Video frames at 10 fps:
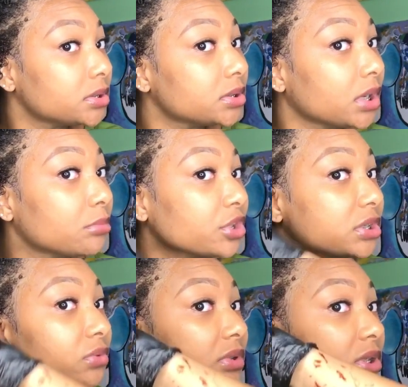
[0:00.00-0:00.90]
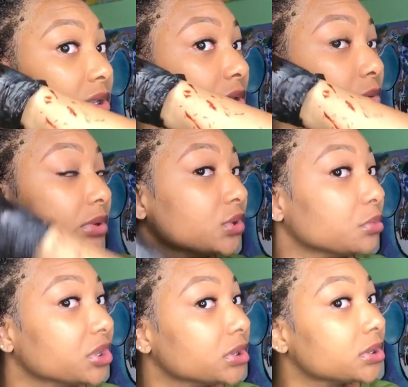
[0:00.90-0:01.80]
that brush was just doing too
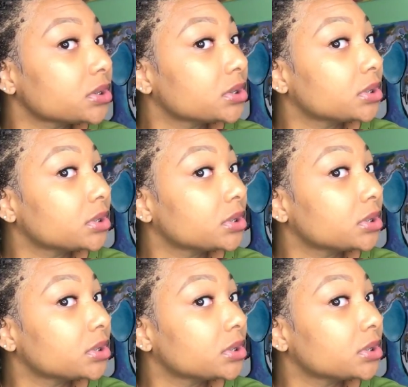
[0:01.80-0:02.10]
much.